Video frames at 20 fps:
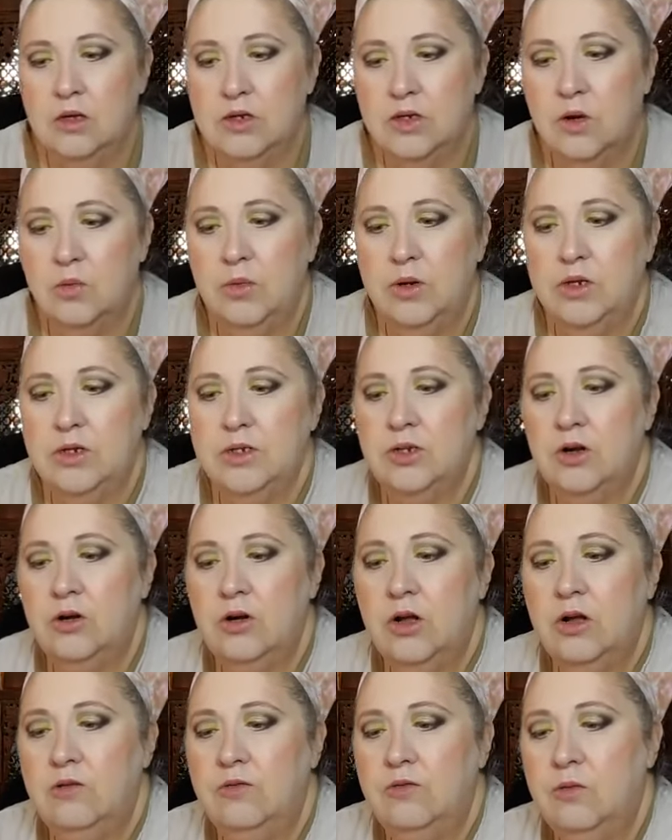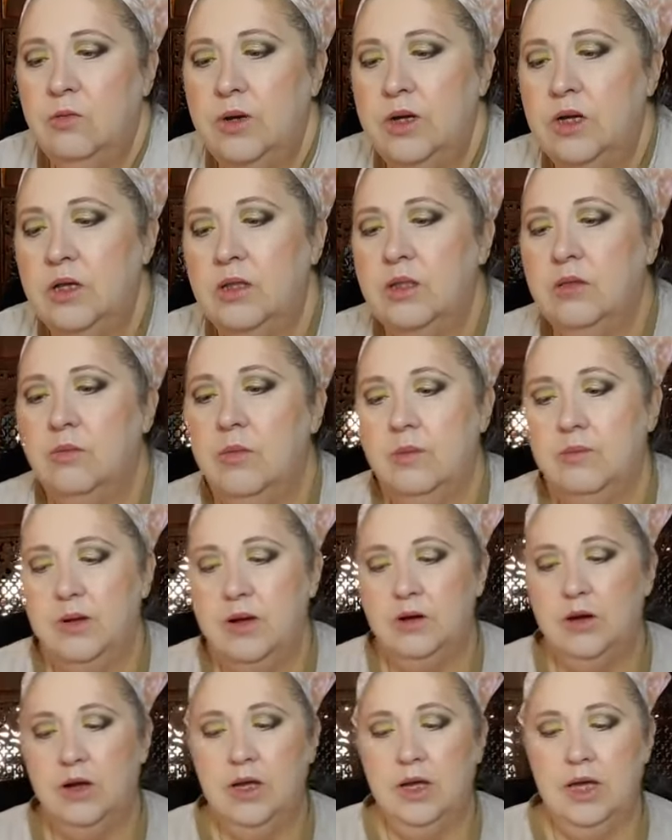So I'm going to start off with my
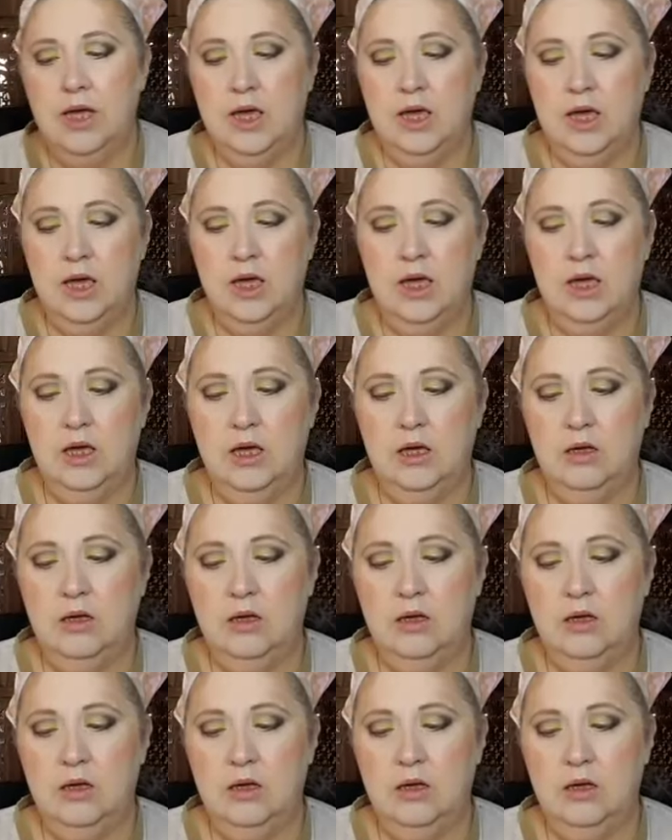Mary Kay